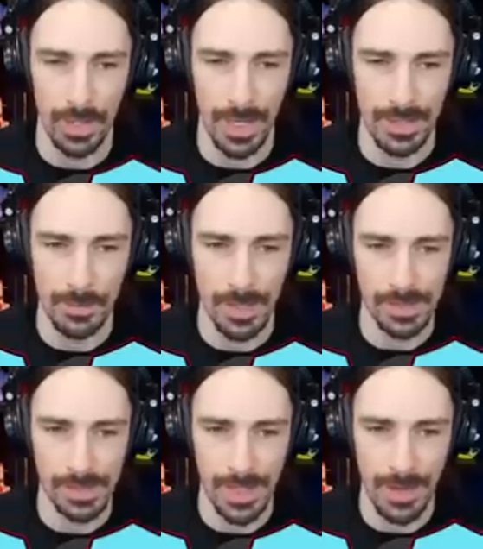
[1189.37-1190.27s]
and it
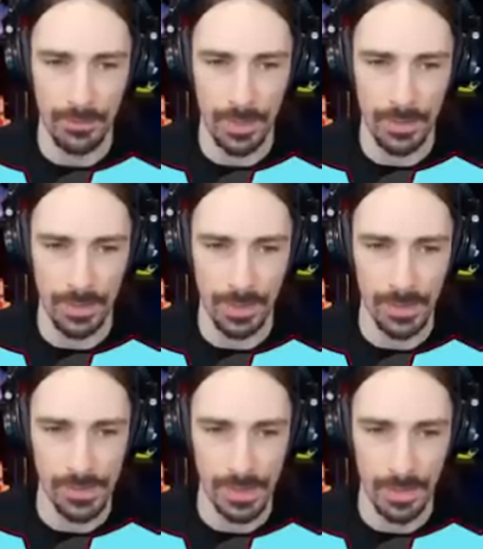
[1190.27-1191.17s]
messes everything
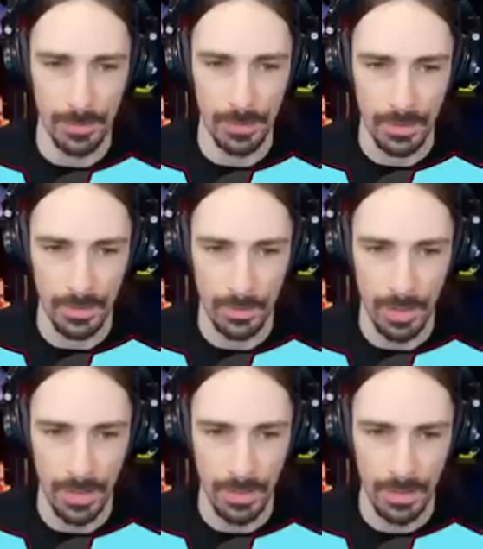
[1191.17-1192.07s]
else up. You know
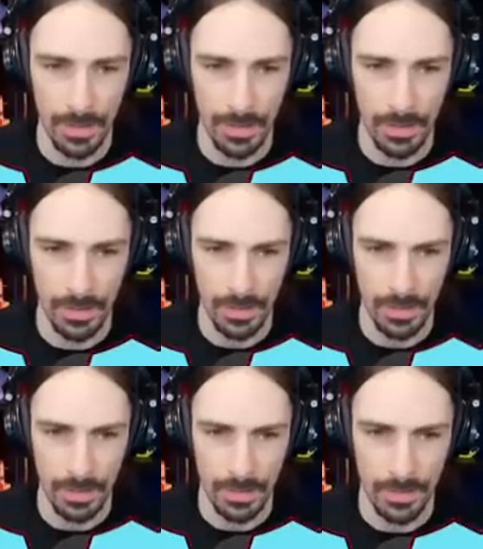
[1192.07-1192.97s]
why?
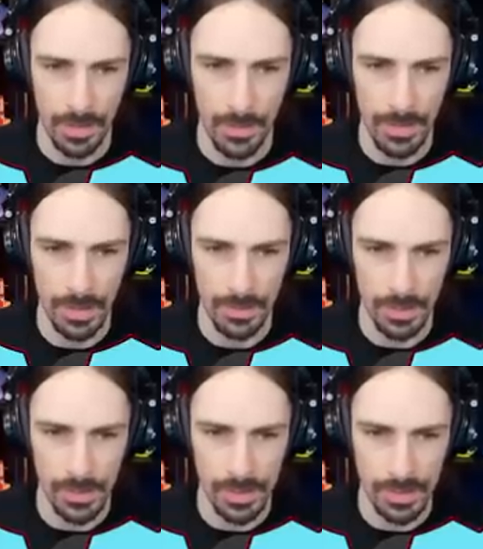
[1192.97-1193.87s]
Oh wait, no,
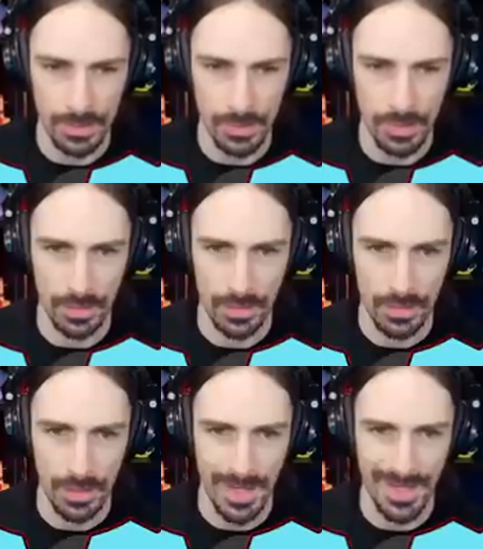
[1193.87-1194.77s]
no, there's a solution.
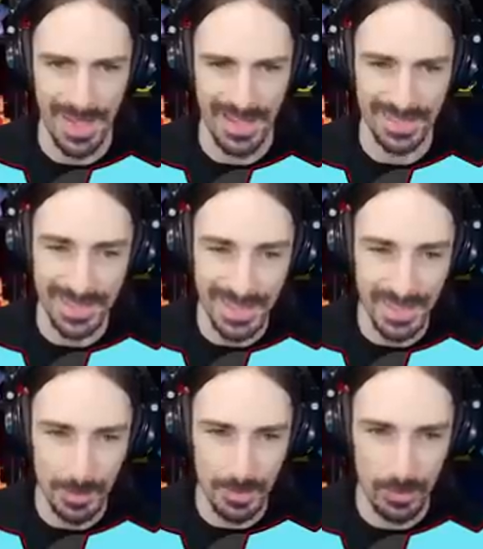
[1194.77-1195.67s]
I gotta add a
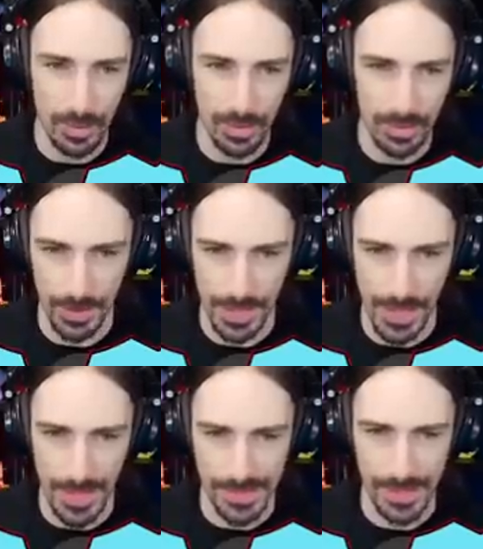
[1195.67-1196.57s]
little bit more. But
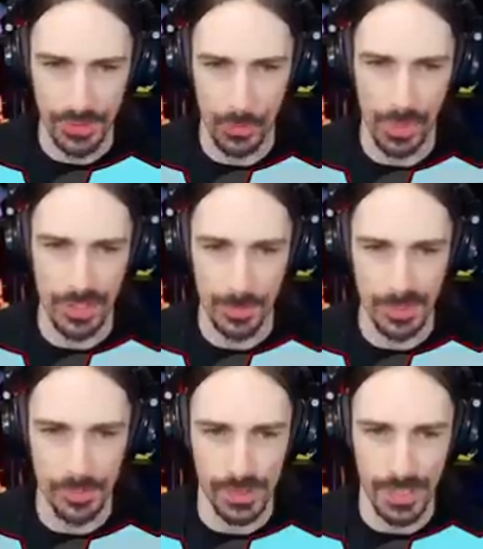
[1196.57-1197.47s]
yeah, that center wedge
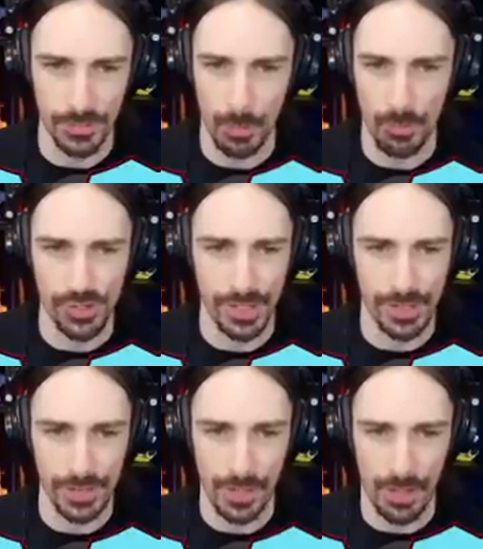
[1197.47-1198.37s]
piece was actually what was
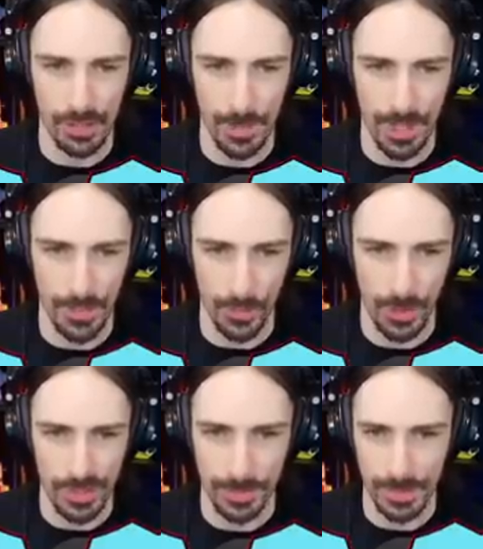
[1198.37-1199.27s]
connecting all my other
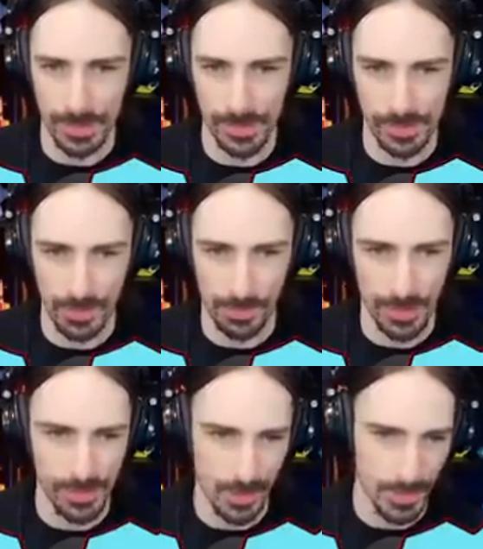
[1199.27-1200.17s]
wedge pieces. So
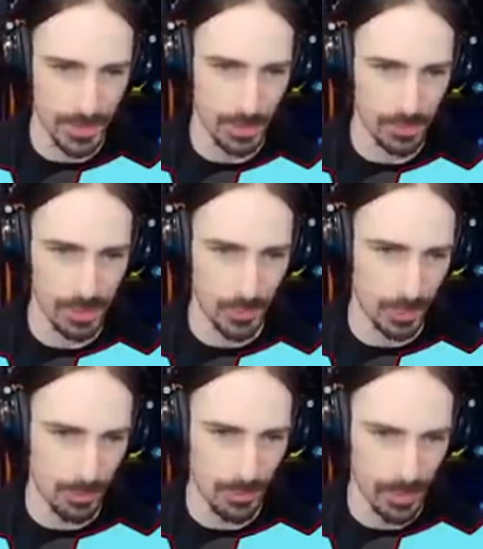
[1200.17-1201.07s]
replacing it with a nose cone,
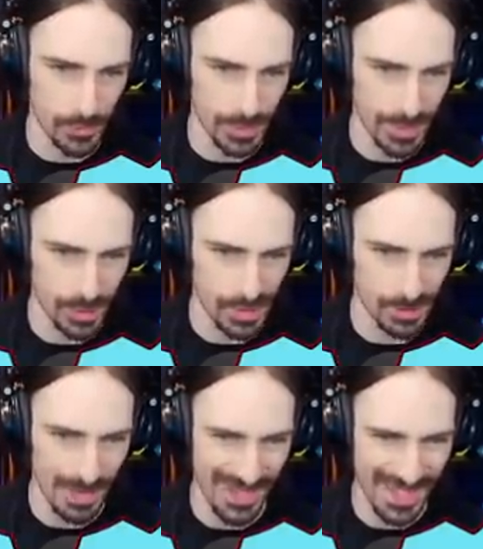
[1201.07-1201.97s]
remove those
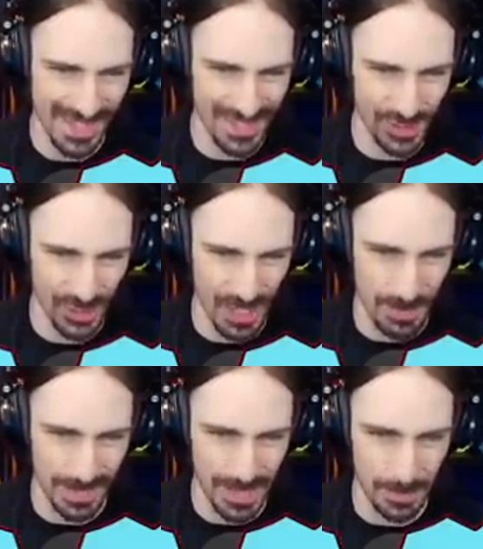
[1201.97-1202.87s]
connections, but these should
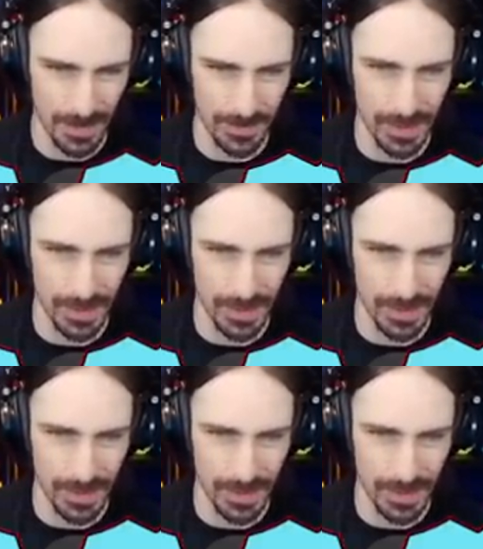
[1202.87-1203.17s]
not make that big of a